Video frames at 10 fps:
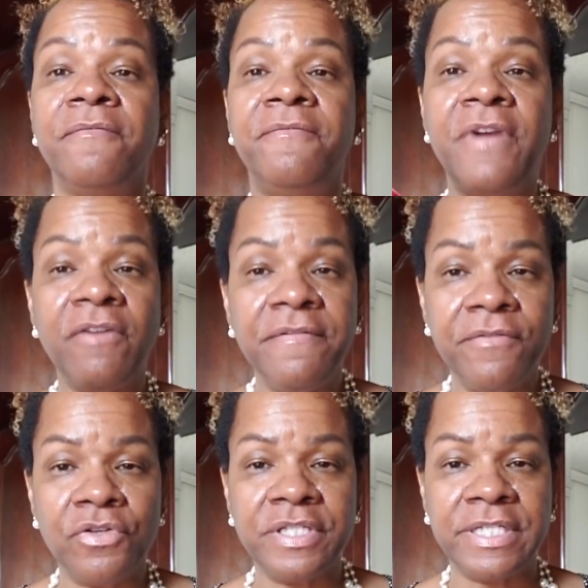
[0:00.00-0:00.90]
very
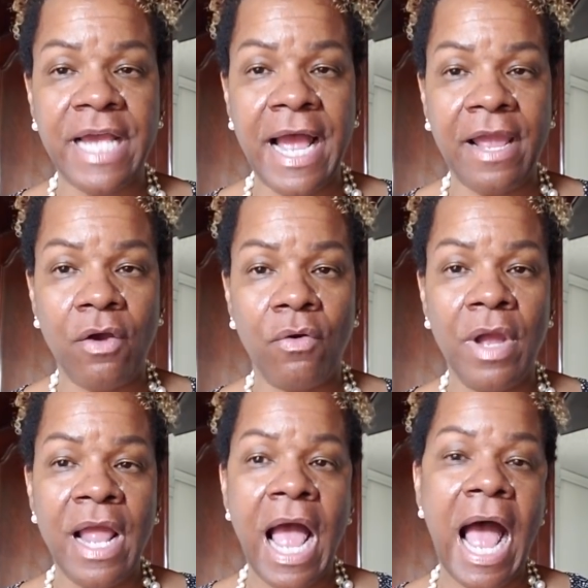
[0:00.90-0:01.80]
versatile.
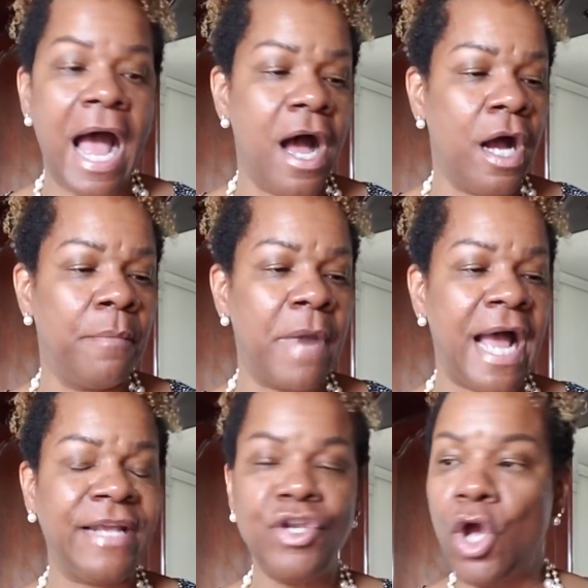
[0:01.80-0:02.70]

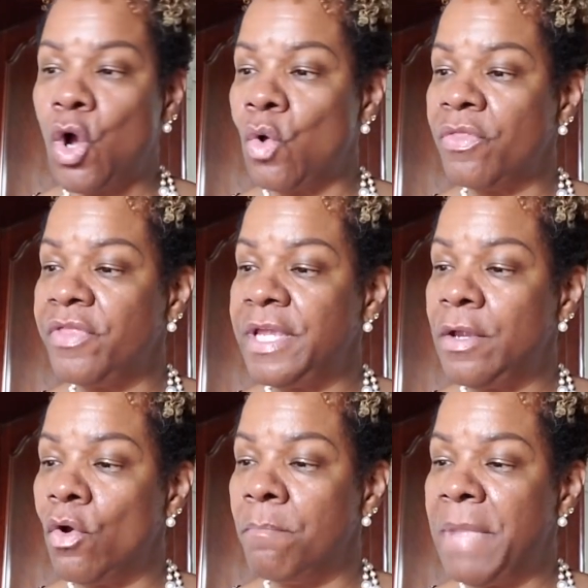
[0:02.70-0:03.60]
I know
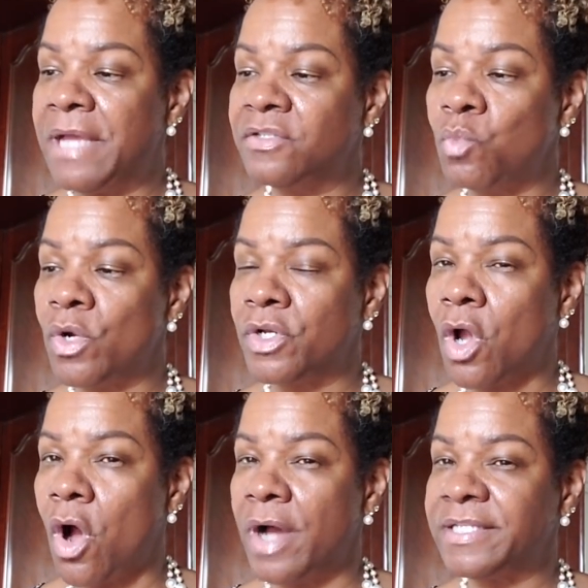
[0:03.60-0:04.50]
the Hermes one
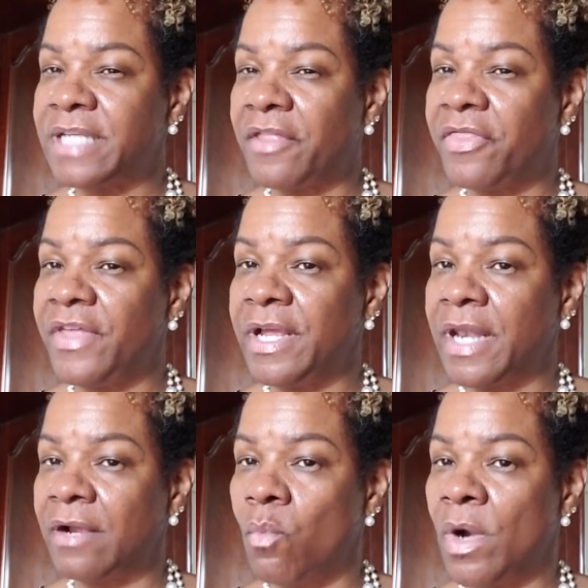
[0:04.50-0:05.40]
costs, I
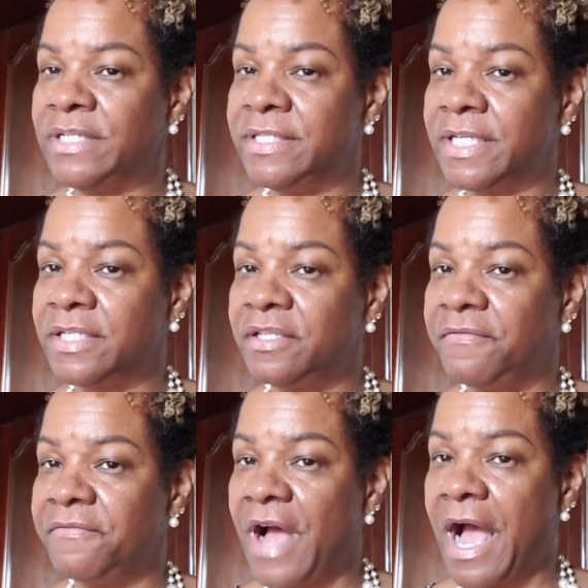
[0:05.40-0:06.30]
think, like
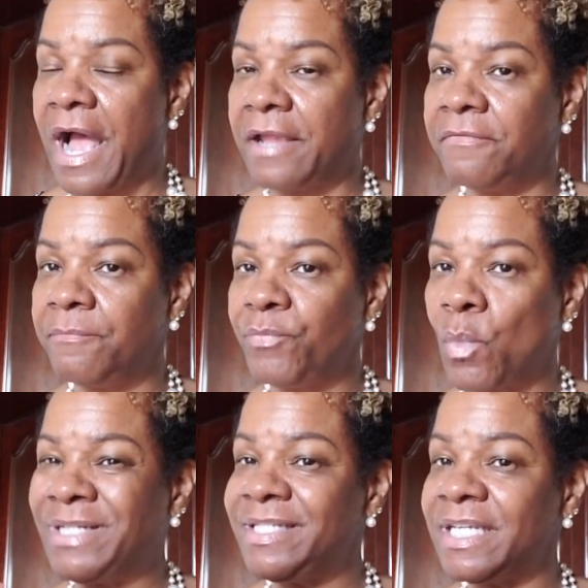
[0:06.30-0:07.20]
$160
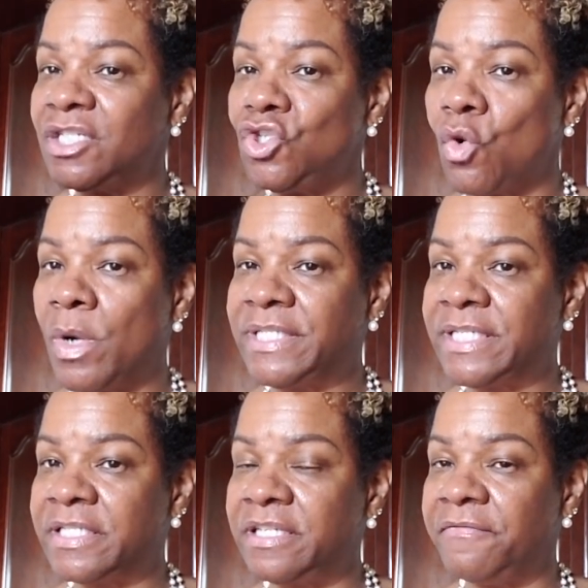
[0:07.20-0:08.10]
or
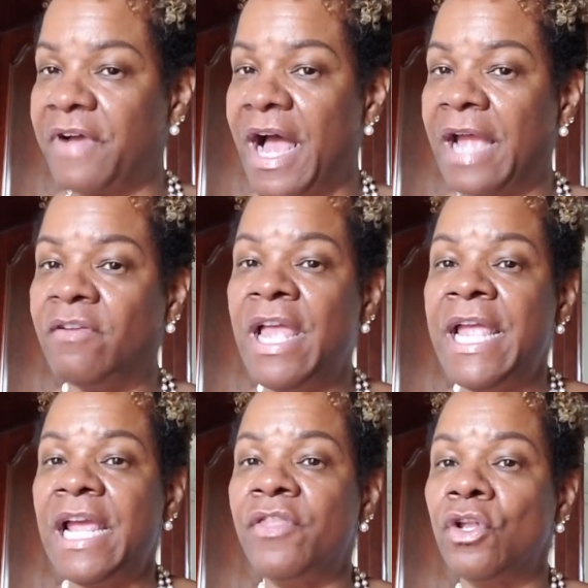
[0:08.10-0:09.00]
$165,
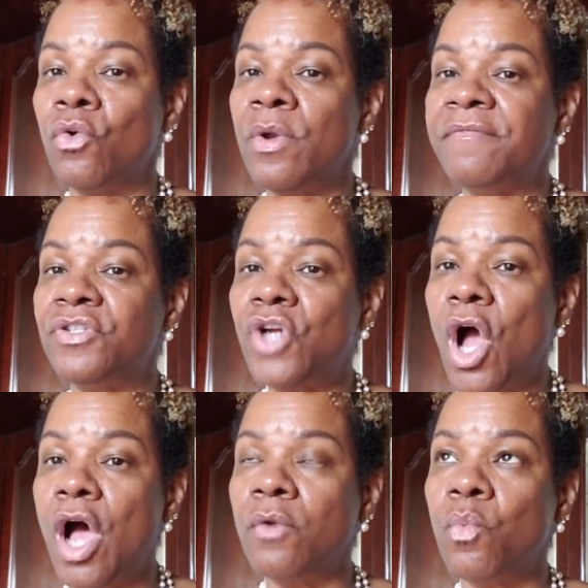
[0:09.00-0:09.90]
and the Louis
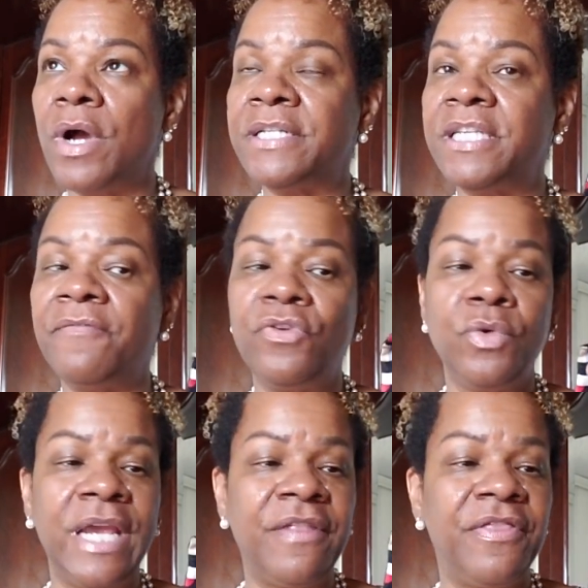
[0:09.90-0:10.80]
Vuitton ones, if
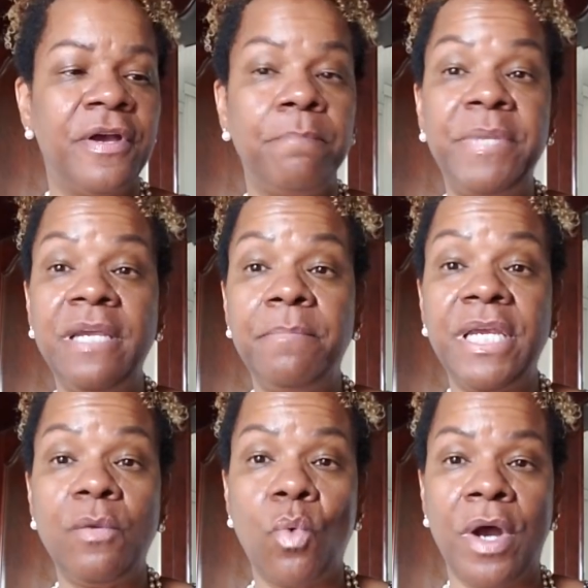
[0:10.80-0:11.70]
you get the
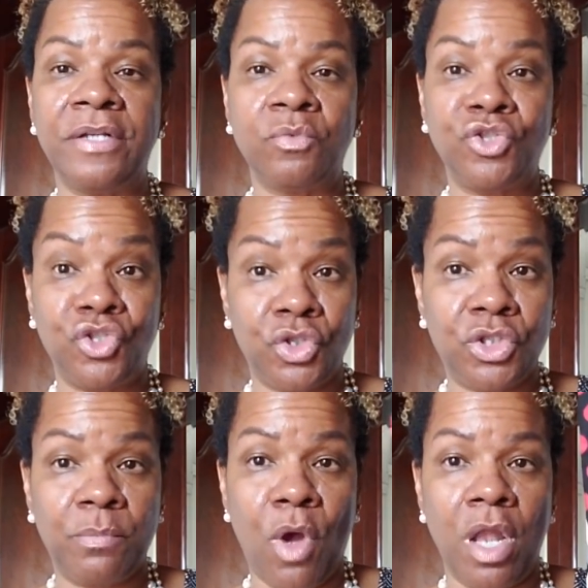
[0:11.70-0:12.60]
BB ones, which is a
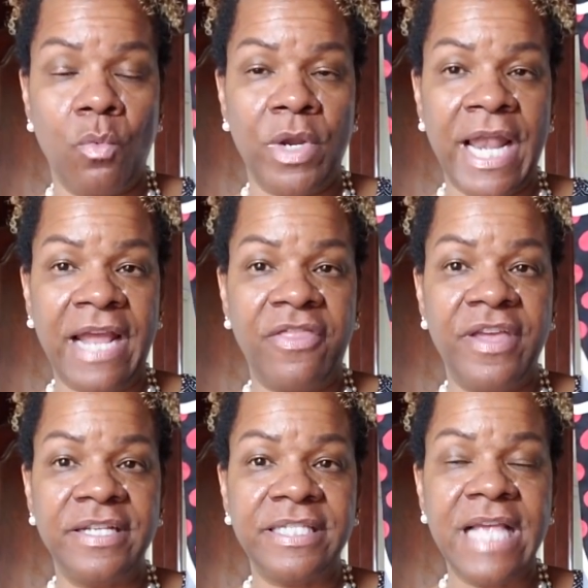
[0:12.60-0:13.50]
smaller one like
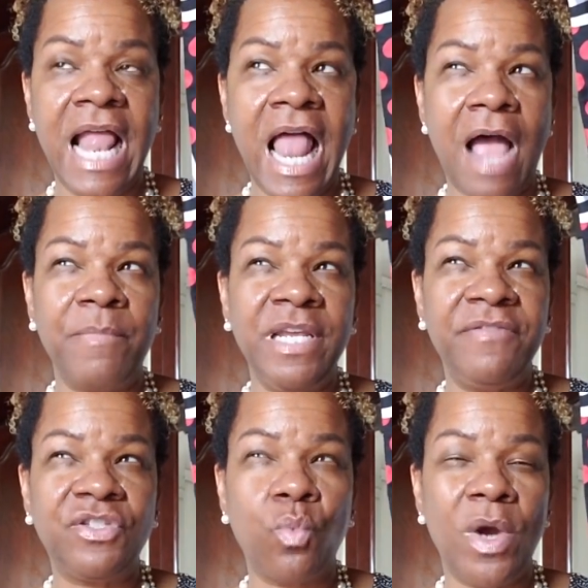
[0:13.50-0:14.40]
this, I
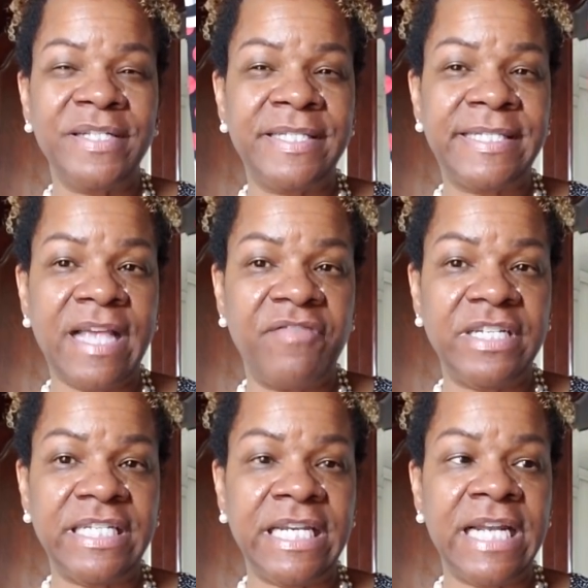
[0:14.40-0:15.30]
believe it's
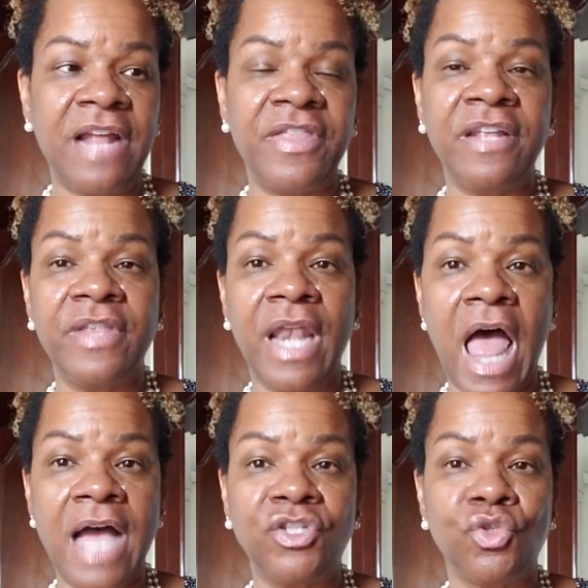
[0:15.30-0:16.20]
$170, and I think the
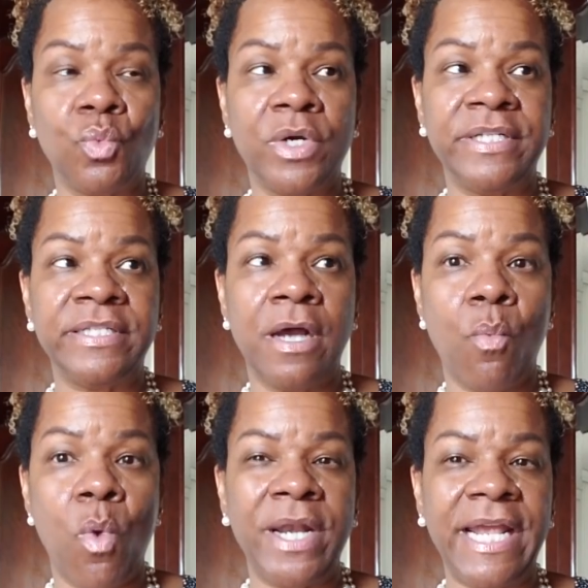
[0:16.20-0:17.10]
larger ones
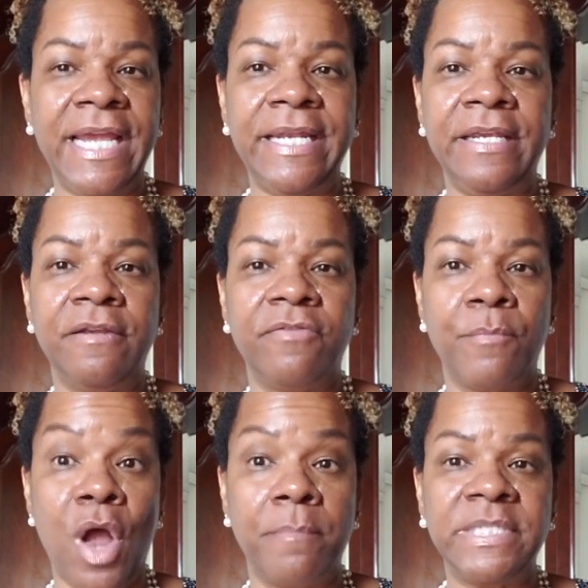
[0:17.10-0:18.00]
are $180, if
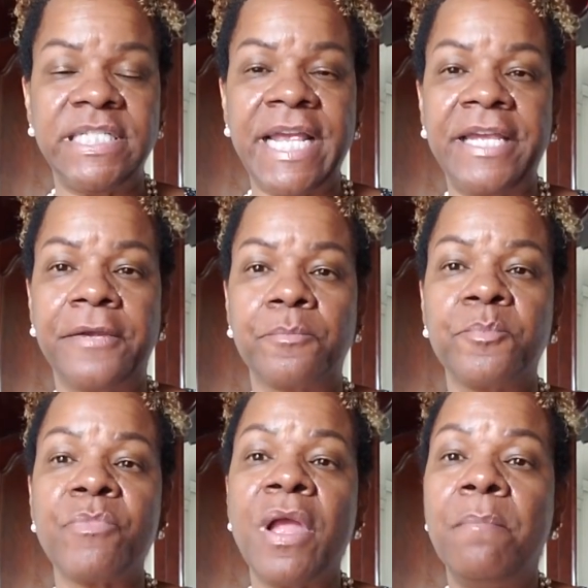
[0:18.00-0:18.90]
I'm not mistaken.
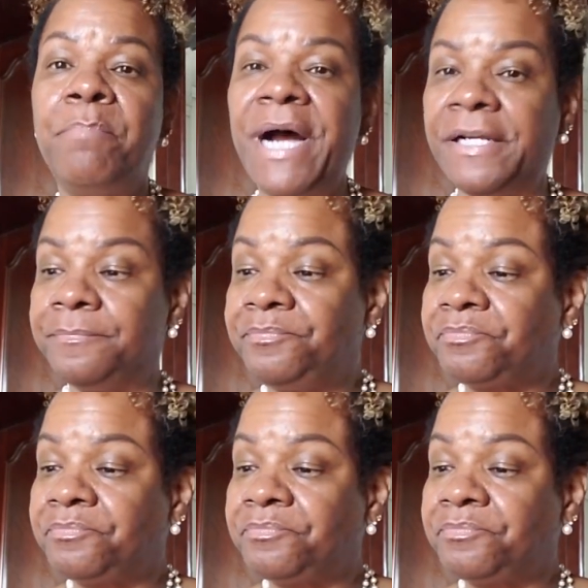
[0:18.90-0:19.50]
But